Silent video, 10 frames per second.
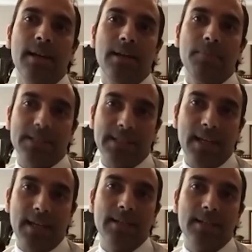
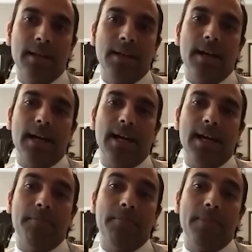percent,
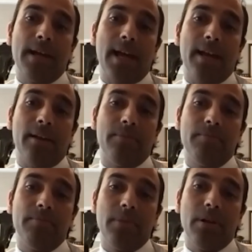and
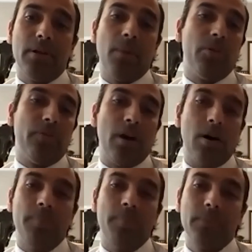a number of
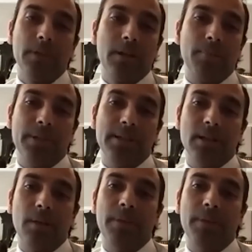our companies
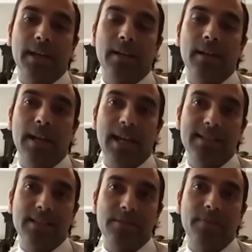are paying in
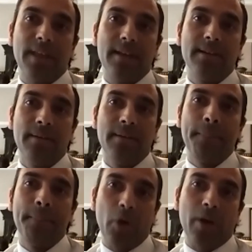excess of that
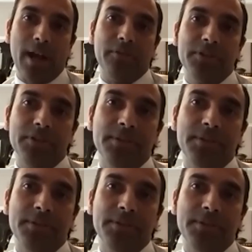on average.